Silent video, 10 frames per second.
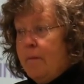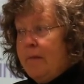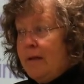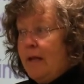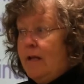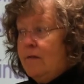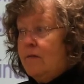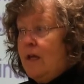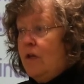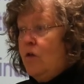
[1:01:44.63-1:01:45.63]
but let's
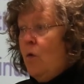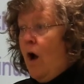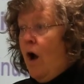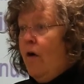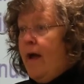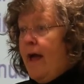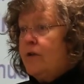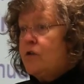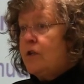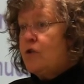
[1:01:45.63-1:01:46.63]
say you are
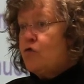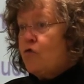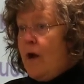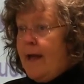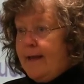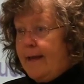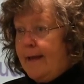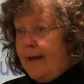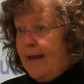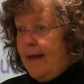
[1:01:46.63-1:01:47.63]
actually
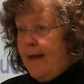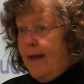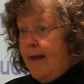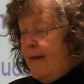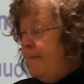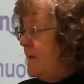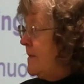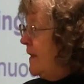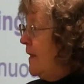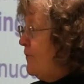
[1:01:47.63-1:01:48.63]
tracking the
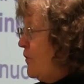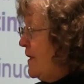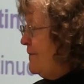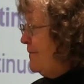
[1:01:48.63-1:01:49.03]
delivery